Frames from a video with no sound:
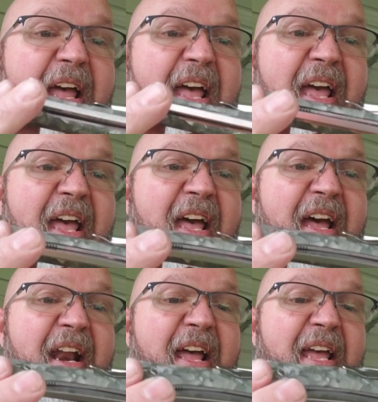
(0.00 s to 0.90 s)

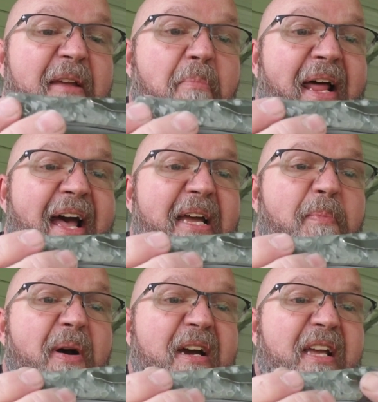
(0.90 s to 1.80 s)
and a black
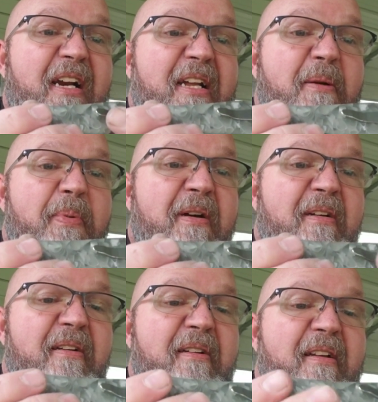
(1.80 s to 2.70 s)
pocket clip,
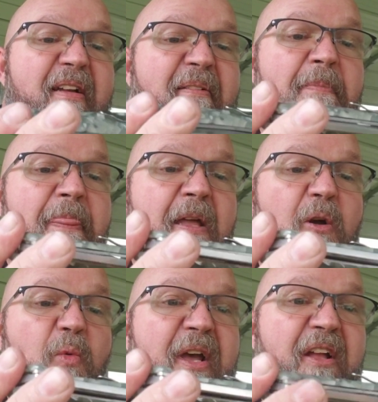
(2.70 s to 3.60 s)

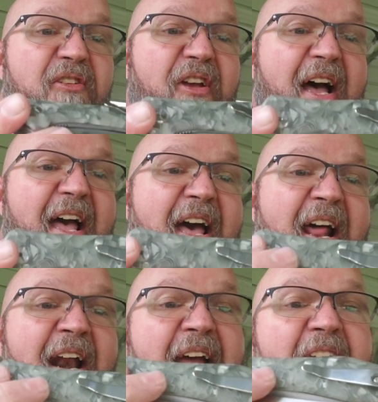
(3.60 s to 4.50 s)
which I had
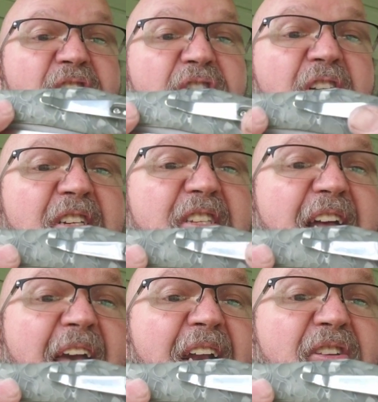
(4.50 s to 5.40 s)
an extra
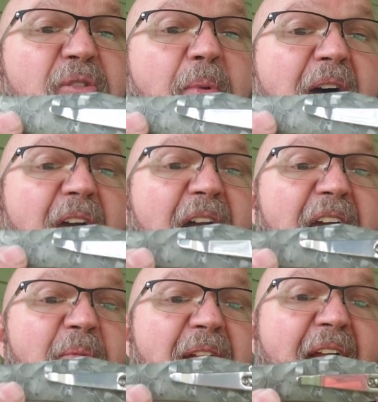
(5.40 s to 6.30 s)
stainless pocket
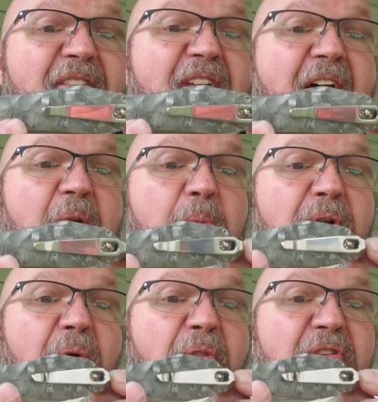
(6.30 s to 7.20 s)
clip that I decided to put
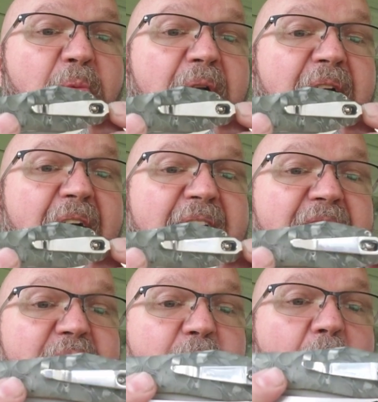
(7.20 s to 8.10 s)
on this one. I did
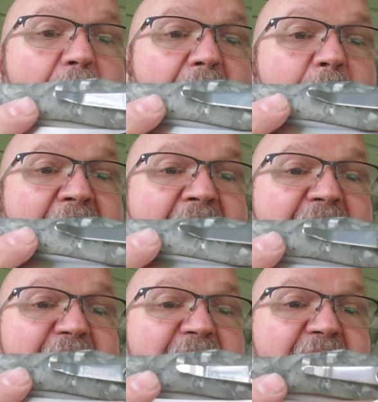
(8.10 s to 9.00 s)
this one a while back
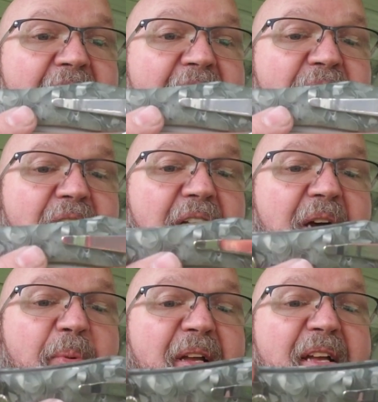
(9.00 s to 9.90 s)
and did not have the
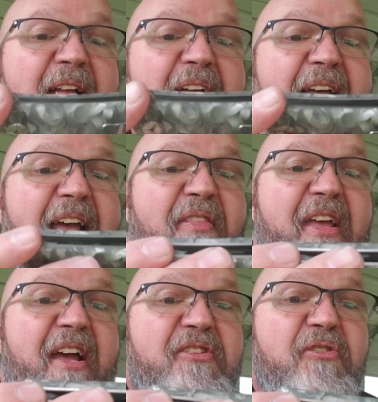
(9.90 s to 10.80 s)
clip, and the
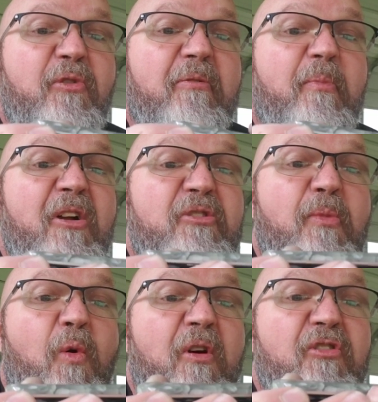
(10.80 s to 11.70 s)
edges were much
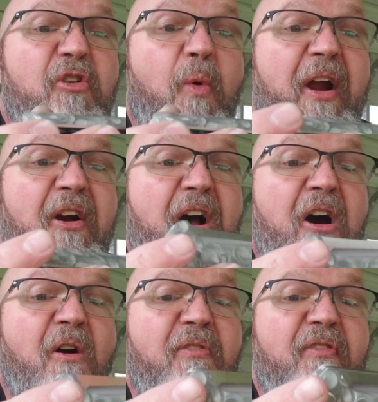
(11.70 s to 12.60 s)
more squared
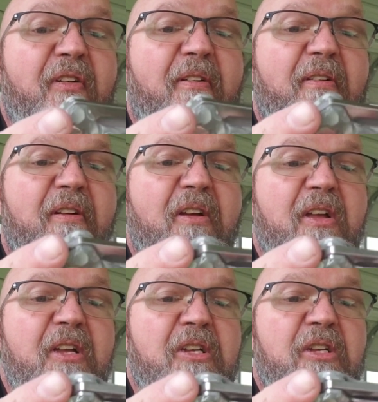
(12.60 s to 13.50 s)
off.
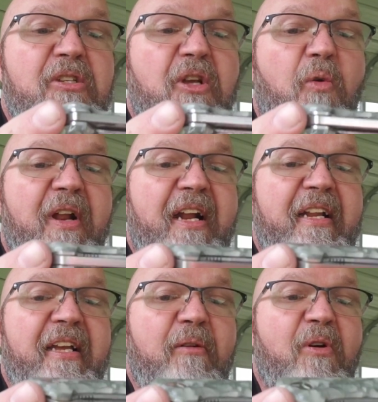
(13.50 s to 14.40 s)
So what I
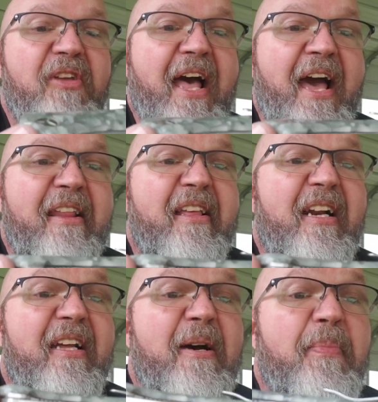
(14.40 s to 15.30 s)
did was I added the
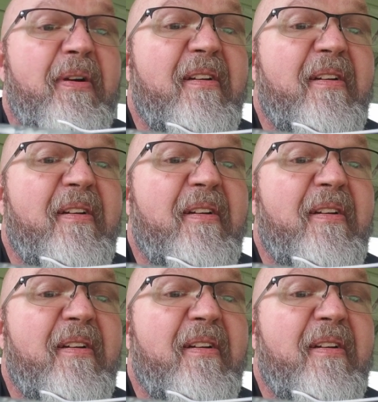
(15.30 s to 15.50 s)
clip,